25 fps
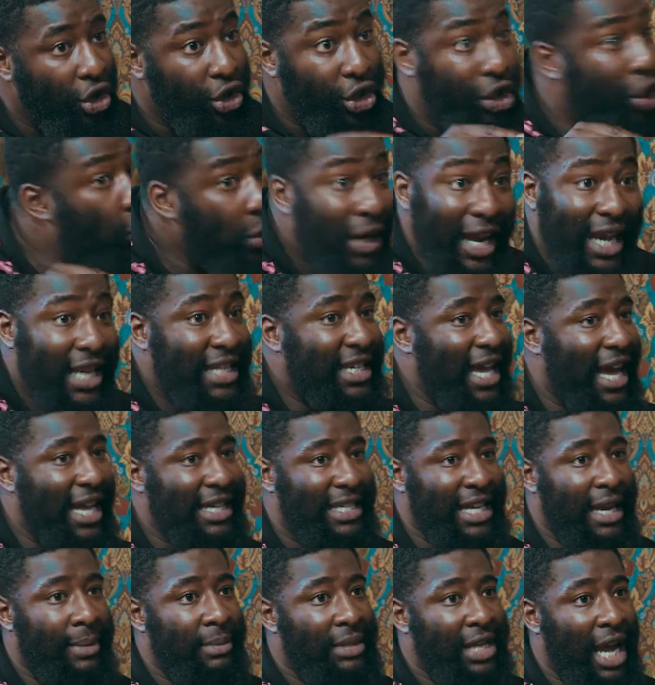Do the
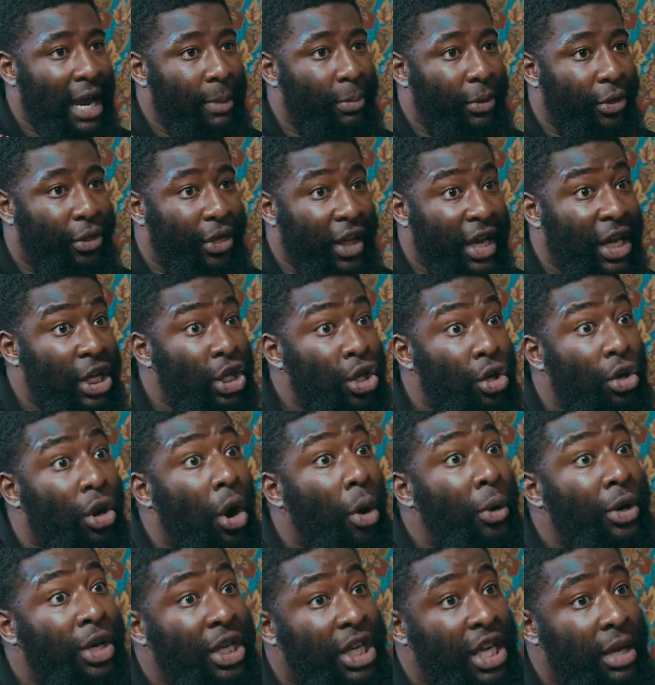exact same type of thing, and you
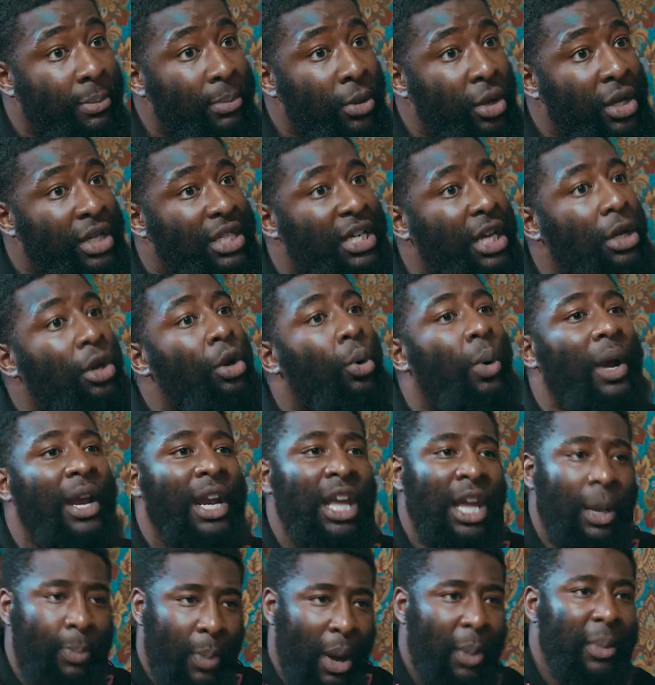go in the community and look where
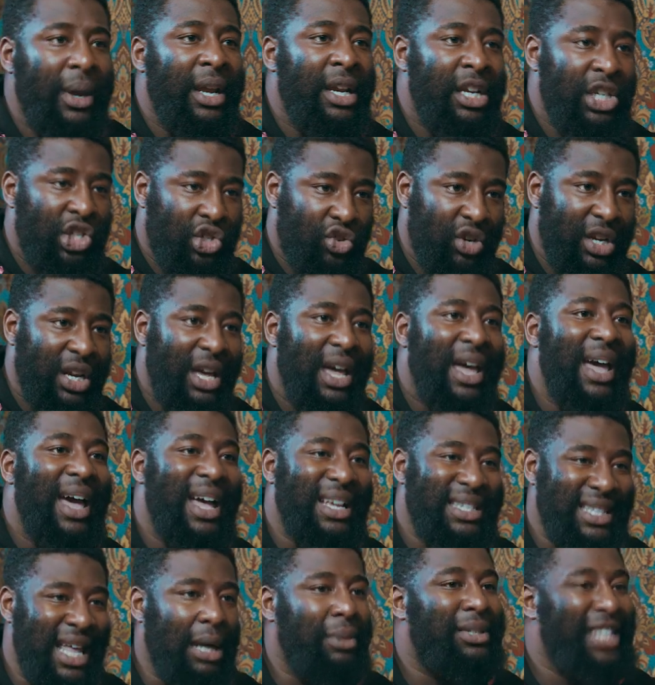the hip hop industry
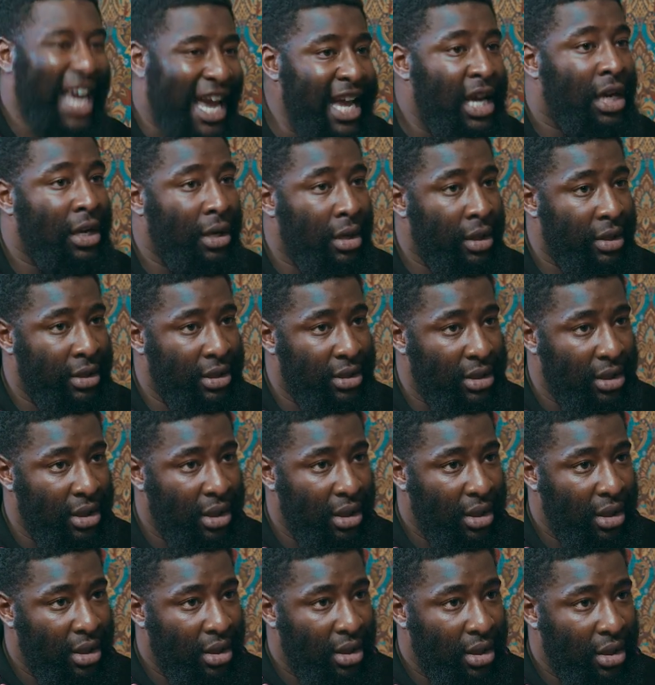has now taken us
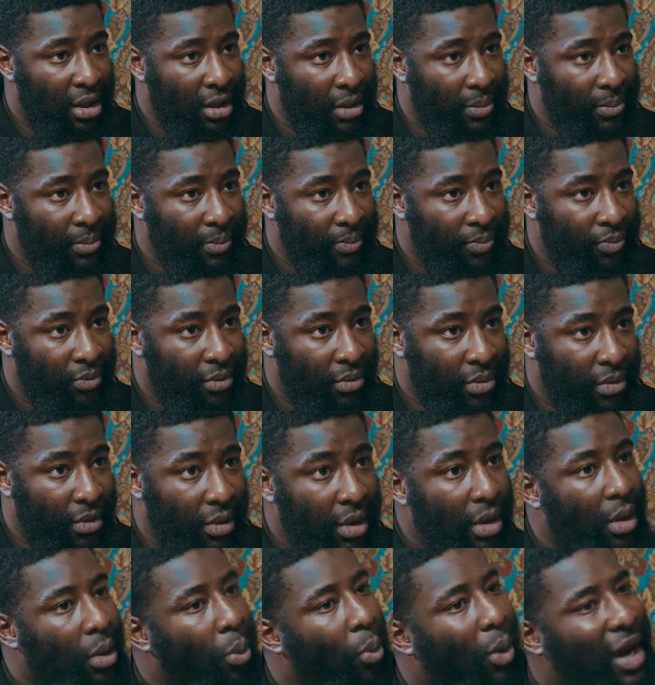
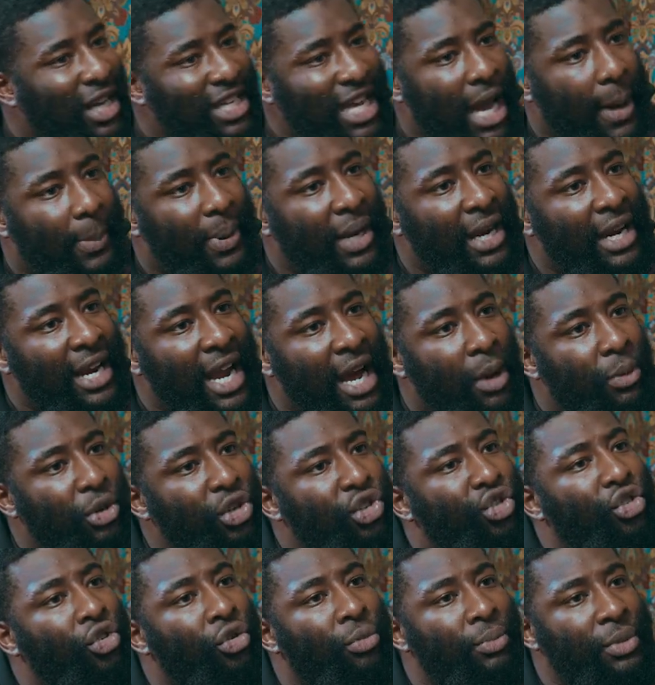what's happening now
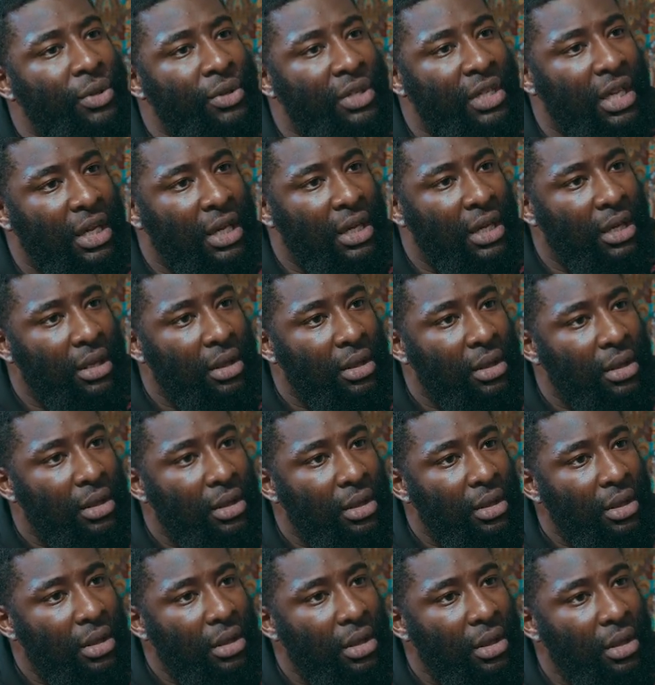with drill music.
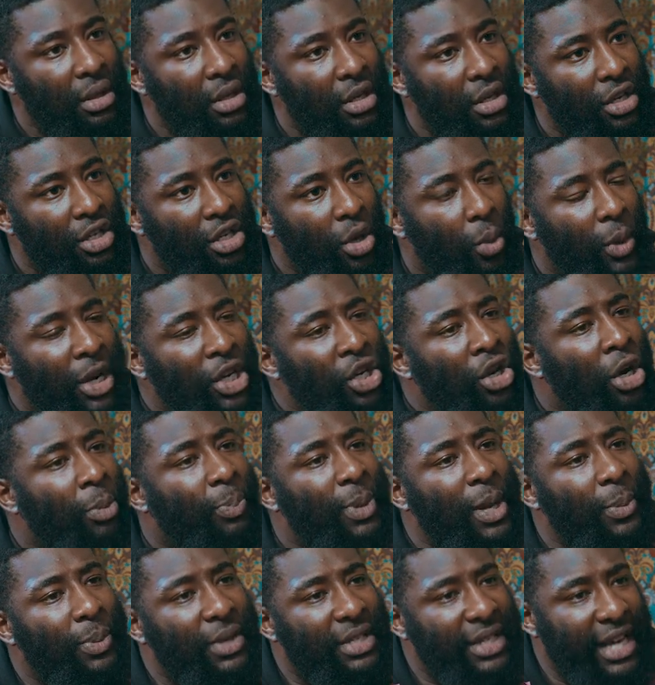So when young
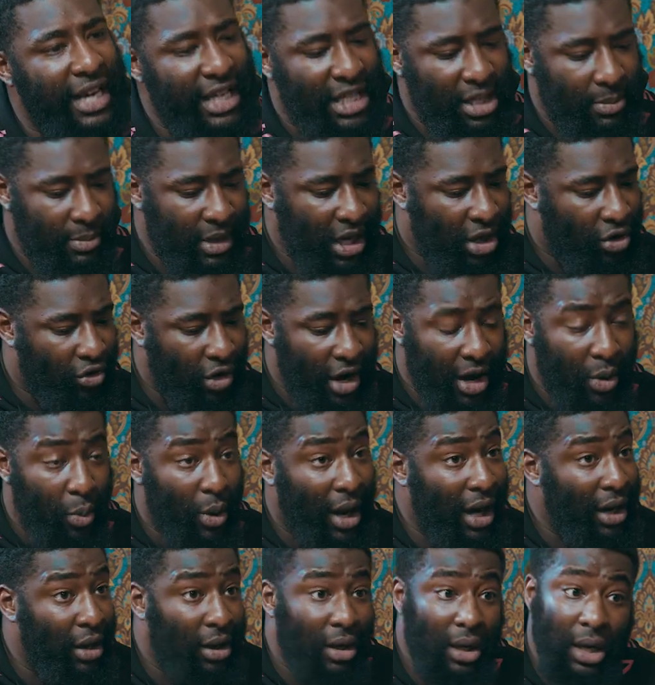people say to me, Craig,
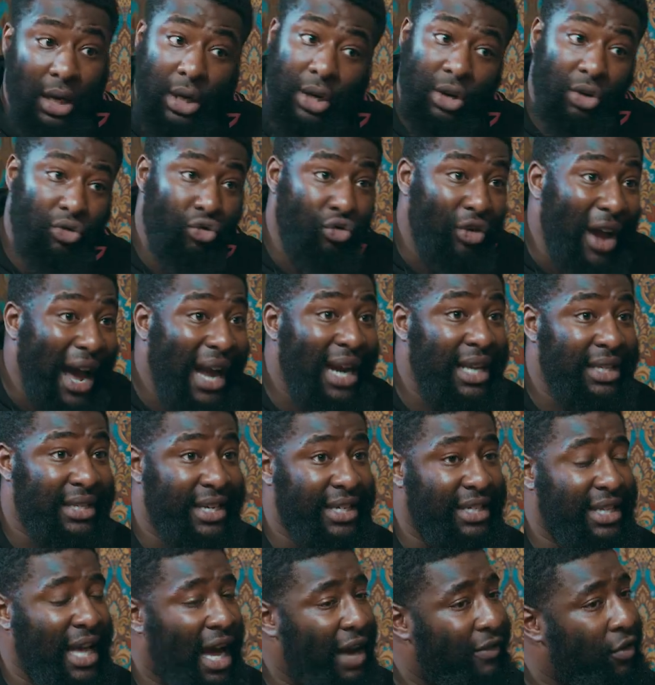well, the
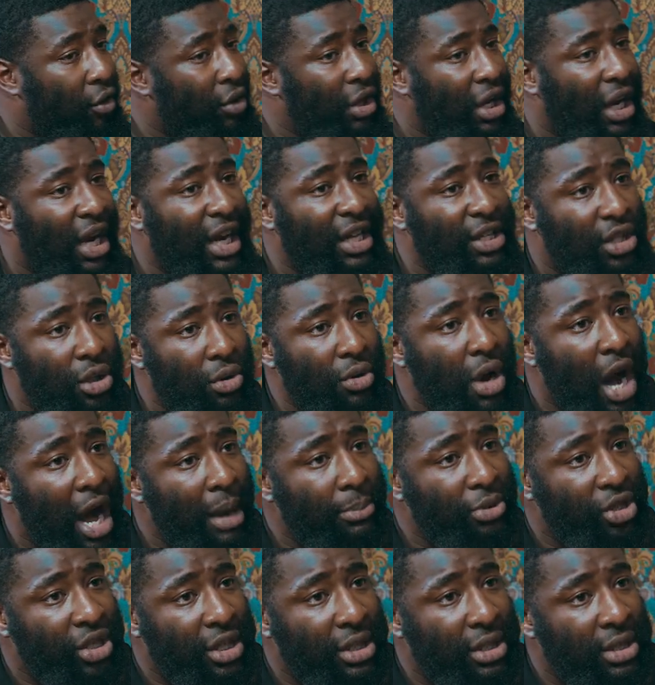reality is that I've only got two
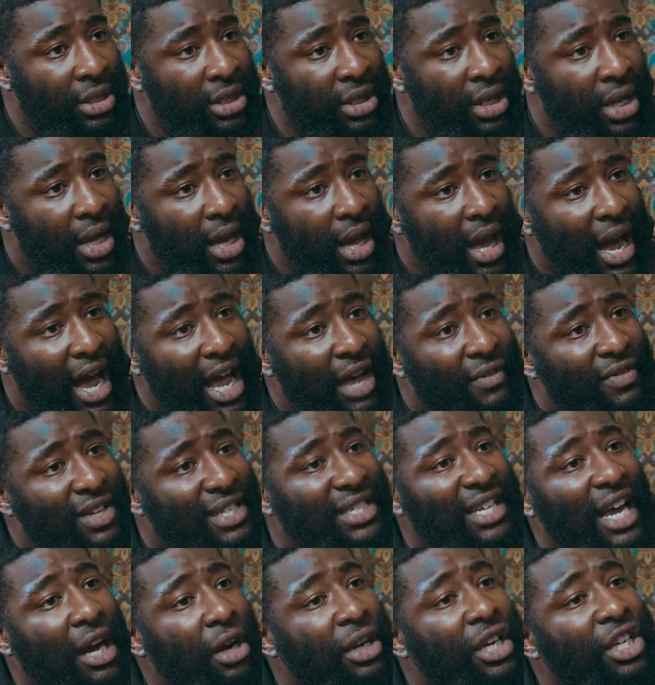options. I either
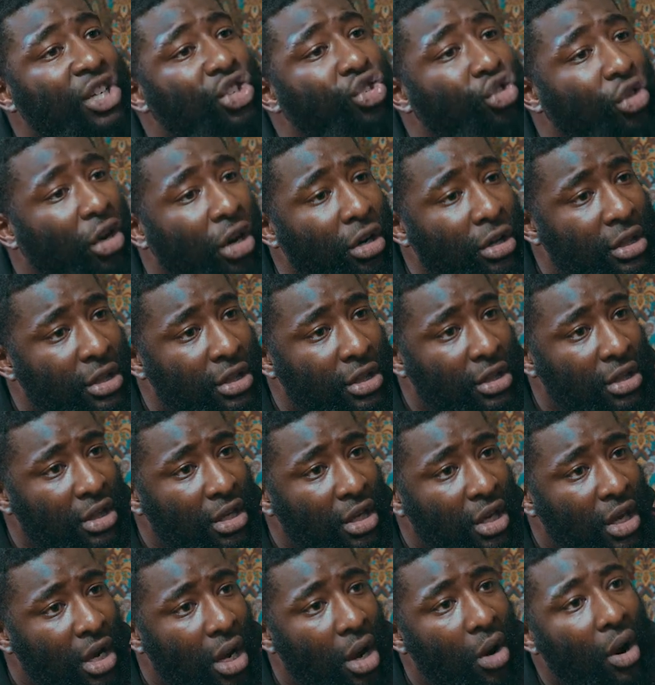sell these drugs
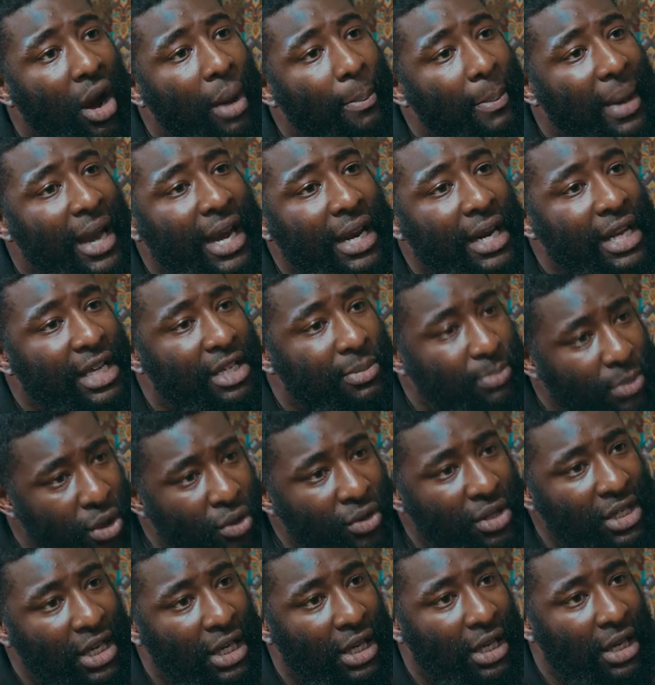or I make this
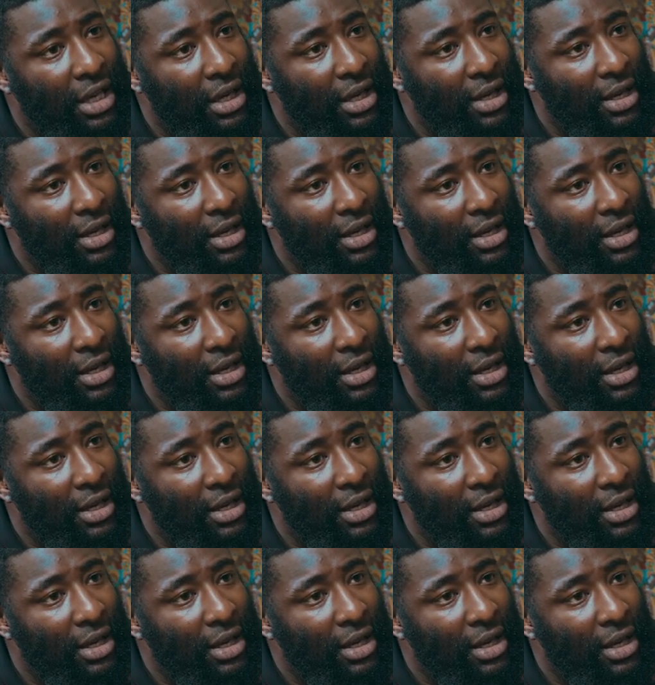music.